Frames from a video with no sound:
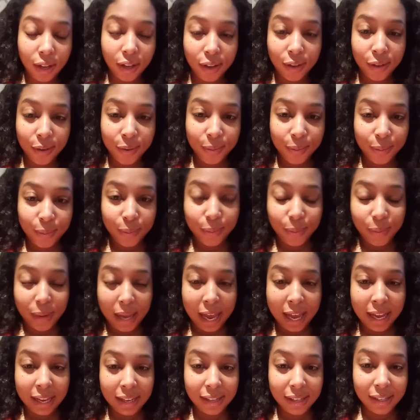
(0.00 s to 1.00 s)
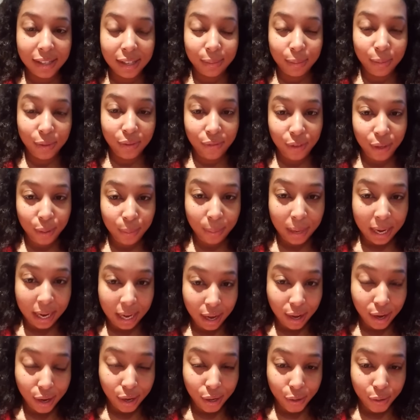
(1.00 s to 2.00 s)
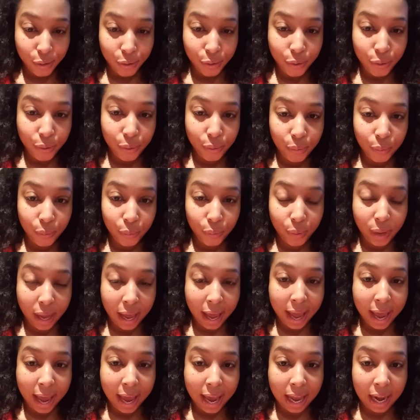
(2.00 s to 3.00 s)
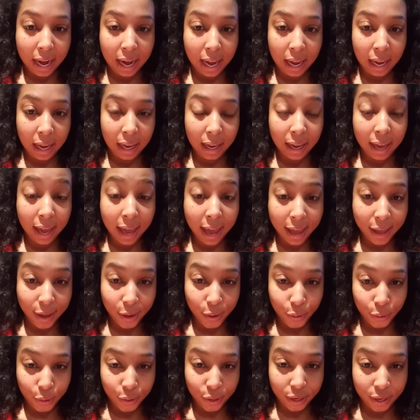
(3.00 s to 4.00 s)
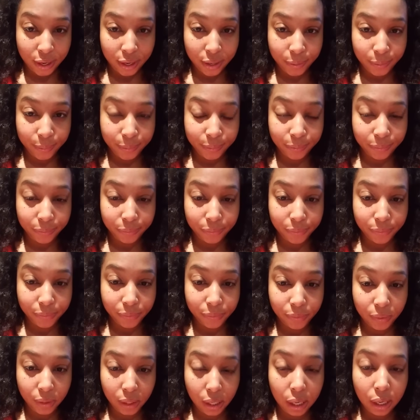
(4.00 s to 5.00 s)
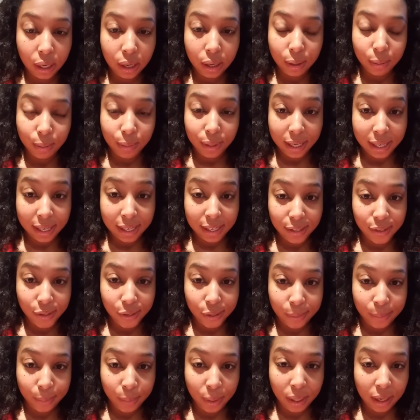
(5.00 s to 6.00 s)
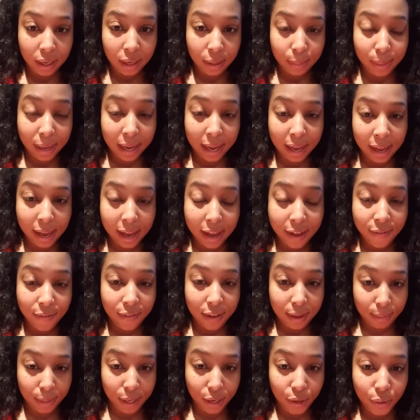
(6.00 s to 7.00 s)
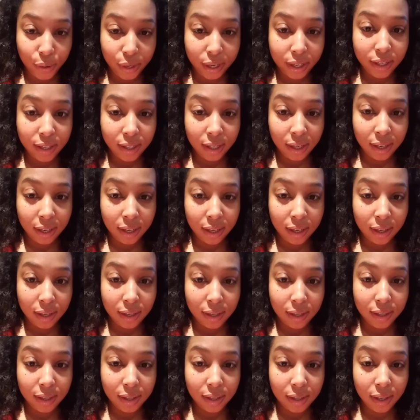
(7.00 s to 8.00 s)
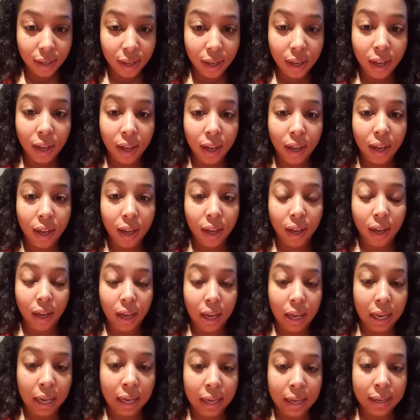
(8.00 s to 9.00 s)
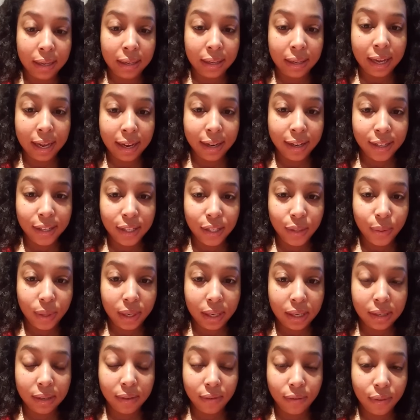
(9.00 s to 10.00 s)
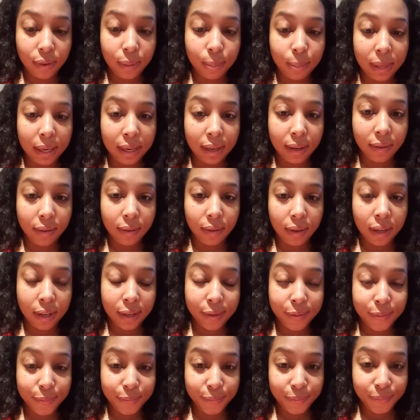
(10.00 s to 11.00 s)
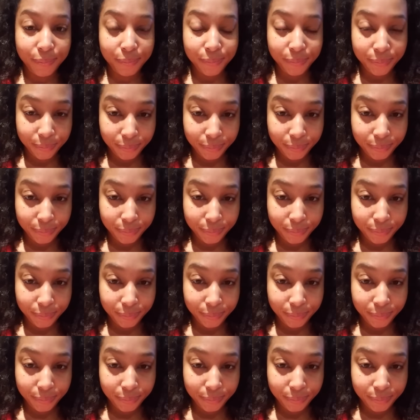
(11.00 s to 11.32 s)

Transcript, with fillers: Um, as some of you may know, I had a gag order placed on me by a family court judge and that is the reason for my um,